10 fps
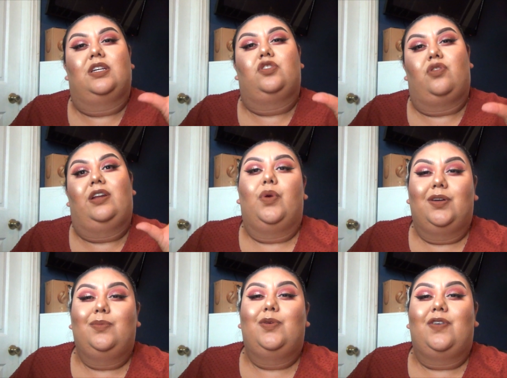I tried. We're
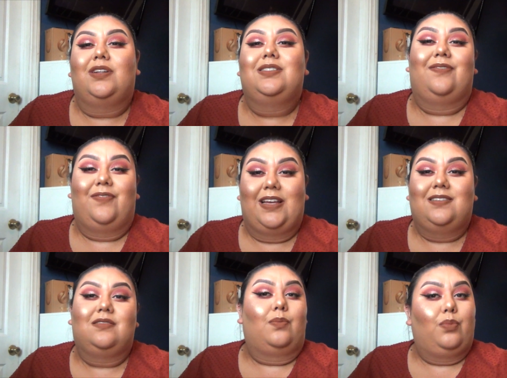going to move on to
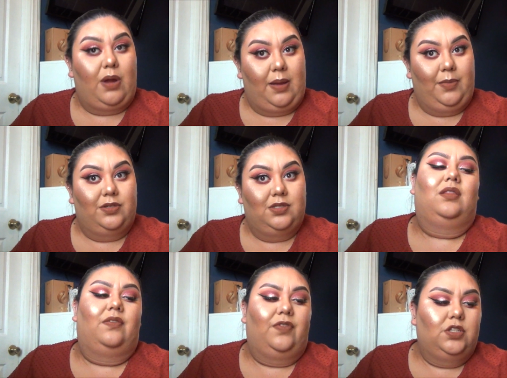face primers.
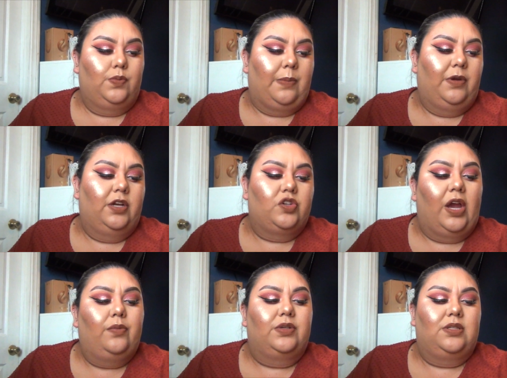The first primer I
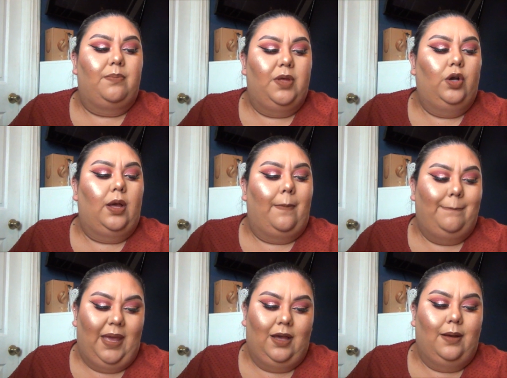tried was a Milk
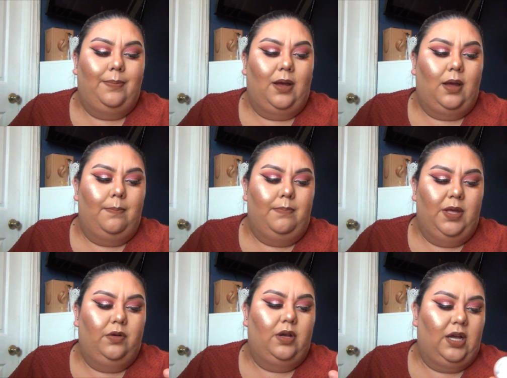Makeup
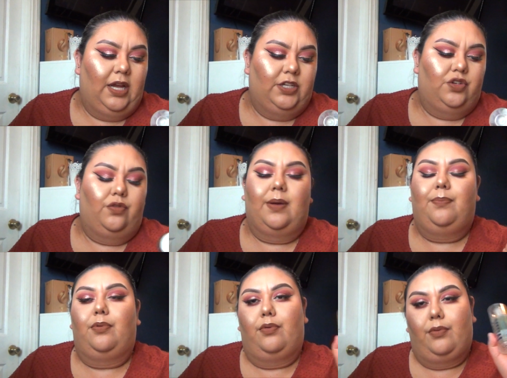Milk Hydro
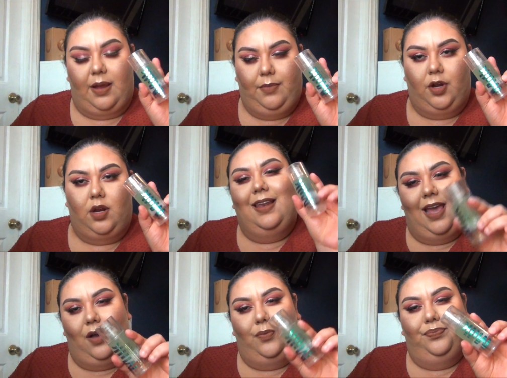Grip Primer.
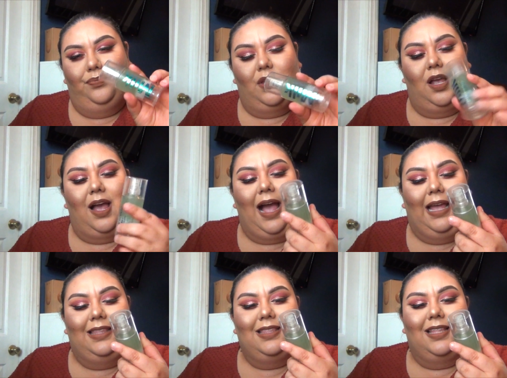Now,
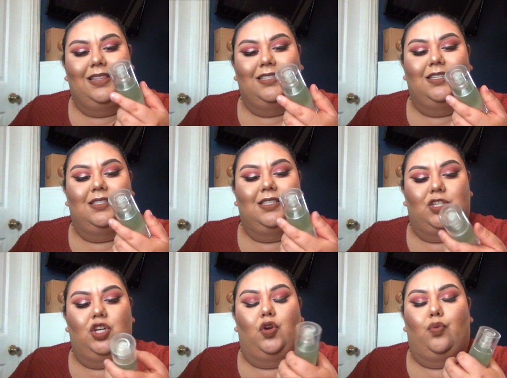I think that this is
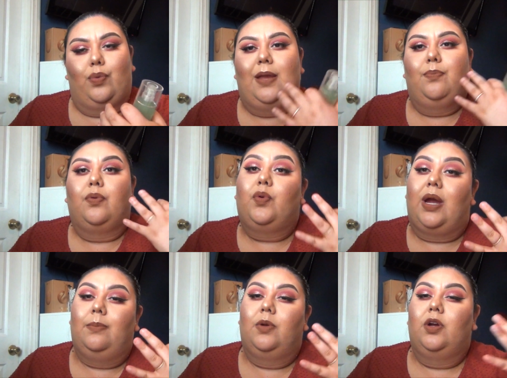such a great
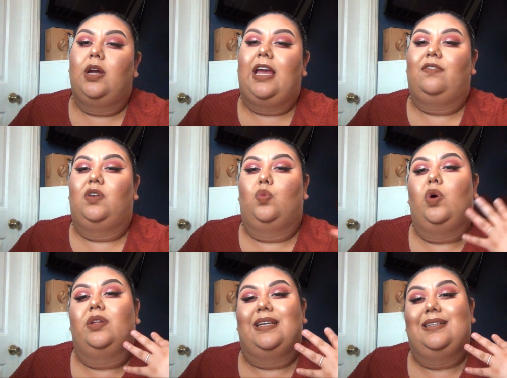primer if you
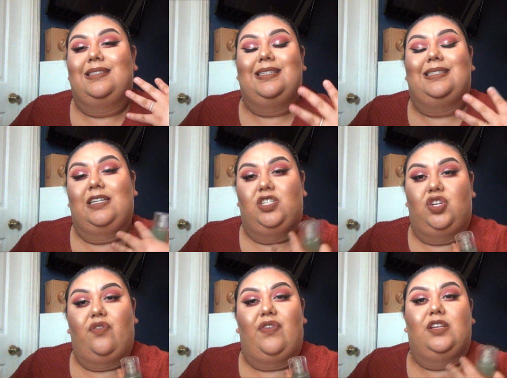want things to stick to
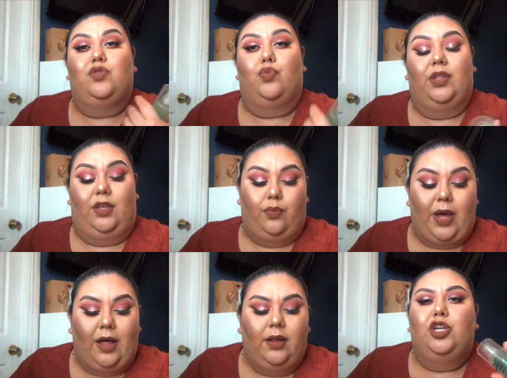your face really
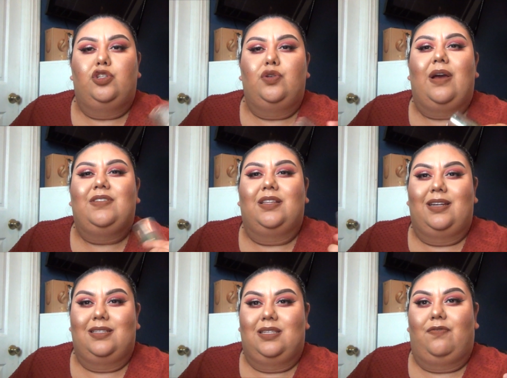well. You do have to
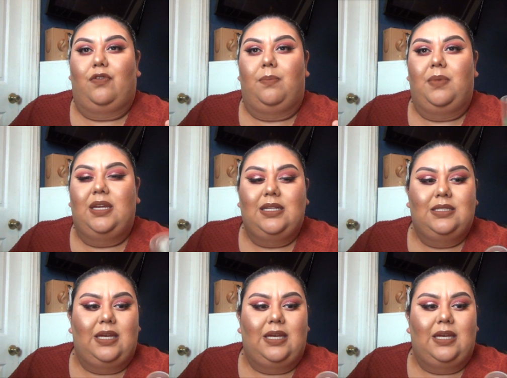let it sit for a minute,